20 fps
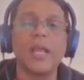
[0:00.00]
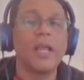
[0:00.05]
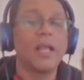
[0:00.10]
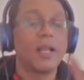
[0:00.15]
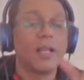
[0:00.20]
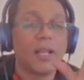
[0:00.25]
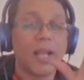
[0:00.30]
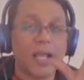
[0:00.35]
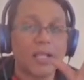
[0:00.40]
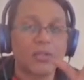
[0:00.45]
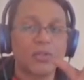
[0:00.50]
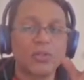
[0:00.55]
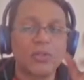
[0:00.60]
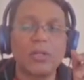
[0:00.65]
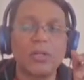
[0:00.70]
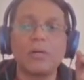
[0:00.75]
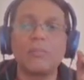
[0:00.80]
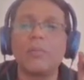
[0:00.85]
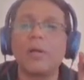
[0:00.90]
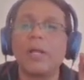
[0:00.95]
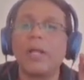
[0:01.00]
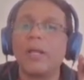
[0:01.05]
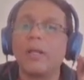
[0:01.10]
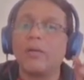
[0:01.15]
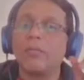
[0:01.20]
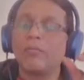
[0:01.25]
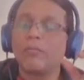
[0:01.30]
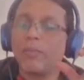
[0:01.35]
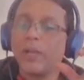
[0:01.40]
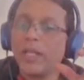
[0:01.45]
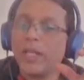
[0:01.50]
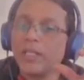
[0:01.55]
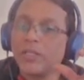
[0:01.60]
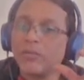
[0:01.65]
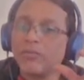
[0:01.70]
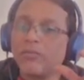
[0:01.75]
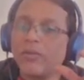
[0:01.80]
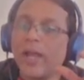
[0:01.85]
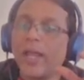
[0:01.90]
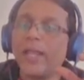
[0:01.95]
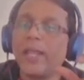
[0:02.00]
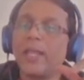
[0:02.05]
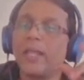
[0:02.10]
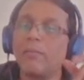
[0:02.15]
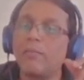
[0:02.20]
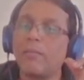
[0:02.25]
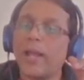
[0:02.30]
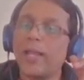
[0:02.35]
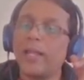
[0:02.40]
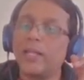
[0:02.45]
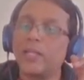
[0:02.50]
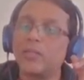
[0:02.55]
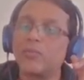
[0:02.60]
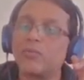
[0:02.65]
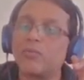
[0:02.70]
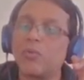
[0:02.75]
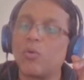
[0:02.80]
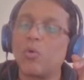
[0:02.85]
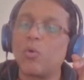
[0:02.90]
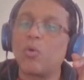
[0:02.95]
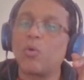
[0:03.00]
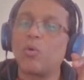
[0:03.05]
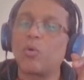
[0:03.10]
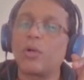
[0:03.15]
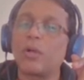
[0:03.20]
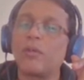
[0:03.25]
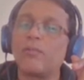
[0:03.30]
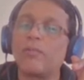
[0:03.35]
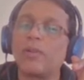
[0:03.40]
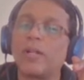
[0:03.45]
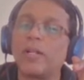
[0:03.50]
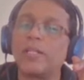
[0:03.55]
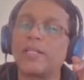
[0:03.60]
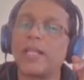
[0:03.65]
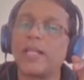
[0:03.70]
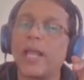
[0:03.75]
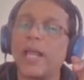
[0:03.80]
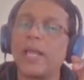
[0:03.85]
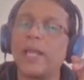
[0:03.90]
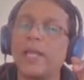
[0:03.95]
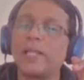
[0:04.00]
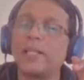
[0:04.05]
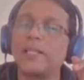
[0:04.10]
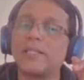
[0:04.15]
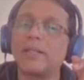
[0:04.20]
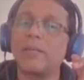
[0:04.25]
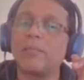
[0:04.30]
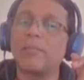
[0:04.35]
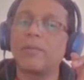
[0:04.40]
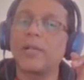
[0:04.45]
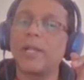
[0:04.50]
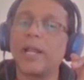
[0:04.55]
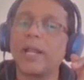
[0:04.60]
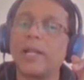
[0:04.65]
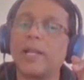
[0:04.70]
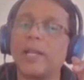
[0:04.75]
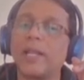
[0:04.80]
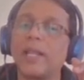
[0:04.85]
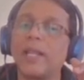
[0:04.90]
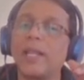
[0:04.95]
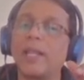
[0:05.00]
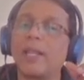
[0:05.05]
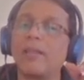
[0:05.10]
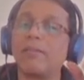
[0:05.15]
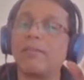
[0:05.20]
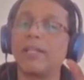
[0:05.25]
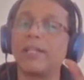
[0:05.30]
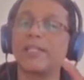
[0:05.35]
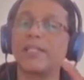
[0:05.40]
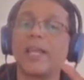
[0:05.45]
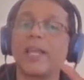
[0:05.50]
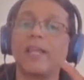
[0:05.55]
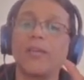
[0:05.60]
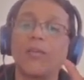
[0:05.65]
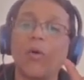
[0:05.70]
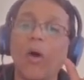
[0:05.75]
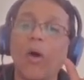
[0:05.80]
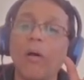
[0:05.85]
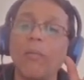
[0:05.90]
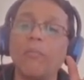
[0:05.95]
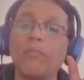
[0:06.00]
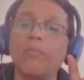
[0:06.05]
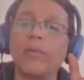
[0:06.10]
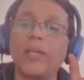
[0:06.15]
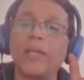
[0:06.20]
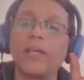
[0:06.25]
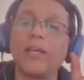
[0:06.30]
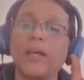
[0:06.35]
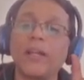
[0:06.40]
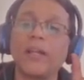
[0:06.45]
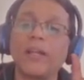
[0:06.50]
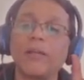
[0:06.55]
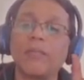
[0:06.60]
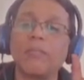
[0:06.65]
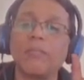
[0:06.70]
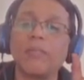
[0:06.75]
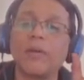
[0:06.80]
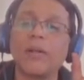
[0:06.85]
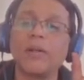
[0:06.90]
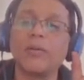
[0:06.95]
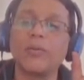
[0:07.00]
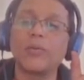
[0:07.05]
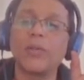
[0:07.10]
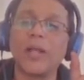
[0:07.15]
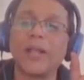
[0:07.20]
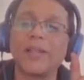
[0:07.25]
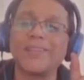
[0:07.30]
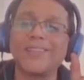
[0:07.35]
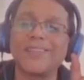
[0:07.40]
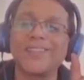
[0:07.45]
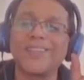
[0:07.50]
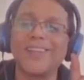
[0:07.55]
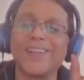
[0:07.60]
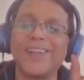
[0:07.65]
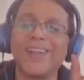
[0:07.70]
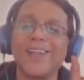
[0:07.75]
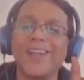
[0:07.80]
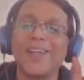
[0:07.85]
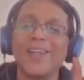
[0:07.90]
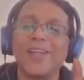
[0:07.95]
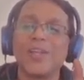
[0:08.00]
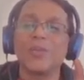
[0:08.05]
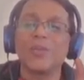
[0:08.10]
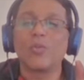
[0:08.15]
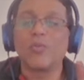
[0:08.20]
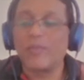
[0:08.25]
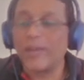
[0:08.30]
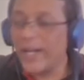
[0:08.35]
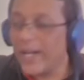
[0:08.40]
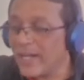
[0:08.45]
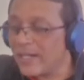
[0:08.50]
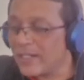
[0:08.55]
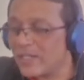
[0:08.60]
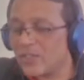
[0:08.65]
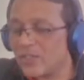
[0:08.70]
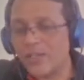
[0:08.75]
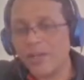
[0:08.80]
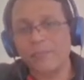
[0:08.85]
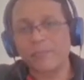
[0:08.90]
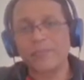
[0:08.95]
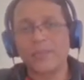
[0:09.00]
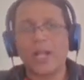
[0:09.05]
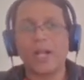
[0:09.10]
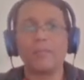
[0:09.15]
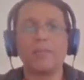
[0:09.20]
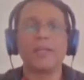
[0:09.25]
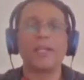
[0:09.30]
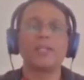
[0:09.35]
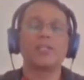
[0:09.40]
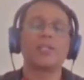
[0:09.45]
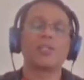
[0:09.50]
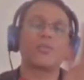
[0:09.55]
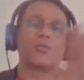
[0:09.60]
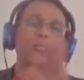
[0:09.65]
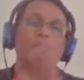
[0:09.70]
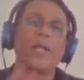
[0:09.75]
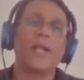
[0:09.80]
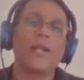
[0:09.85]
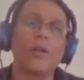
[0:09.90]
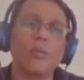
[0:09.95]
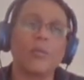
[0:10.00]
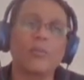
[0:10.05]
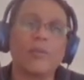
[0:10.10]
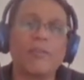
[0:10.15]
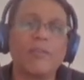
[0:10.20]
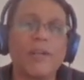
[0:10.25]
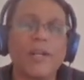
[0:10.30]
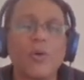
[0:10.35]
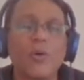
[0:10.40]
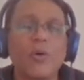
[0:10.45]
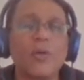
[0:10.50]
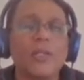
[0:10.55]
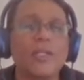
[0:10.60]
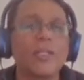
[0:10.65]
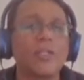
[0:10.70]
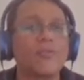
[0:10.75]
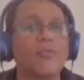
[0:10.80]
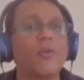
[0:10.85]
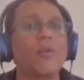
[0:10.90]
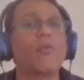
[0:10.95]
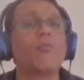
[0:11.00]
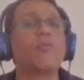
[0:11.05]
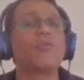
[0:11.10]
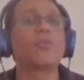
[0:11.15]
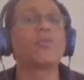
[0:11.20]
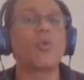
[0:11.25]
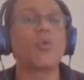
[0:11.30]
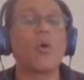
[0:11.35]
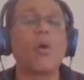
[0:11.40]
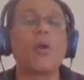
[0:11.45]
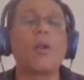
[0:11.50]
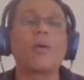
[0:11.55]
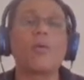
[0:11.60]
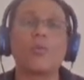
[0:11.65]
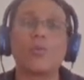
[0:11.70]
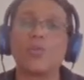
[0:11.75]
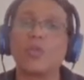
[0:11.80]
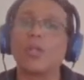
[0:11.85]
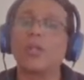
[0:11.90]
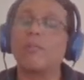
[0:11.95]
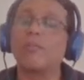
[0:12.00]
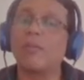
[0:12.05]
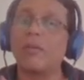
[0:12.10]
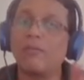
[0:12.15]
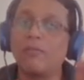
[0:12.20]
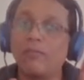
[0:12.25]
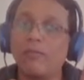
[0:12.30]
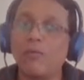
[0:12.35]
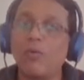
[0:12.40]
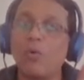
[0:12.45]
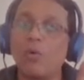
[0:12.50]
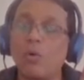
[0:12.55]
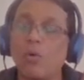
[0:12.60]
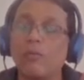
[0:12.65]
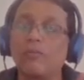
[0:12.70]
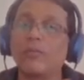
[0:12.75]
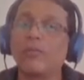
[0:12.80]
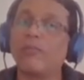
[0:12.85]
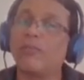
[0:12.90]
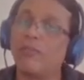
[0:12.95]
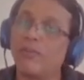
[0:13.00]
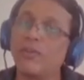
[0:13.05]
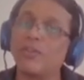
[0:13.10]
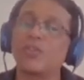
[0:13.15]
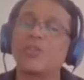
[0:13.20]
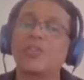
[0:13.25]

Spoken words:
last term, plus 5 minus 4, different sign, subtracting, giving sign of bigger number to the answer. So friends, that brings us to the end of the video. In this video, we solved question number 4 of the first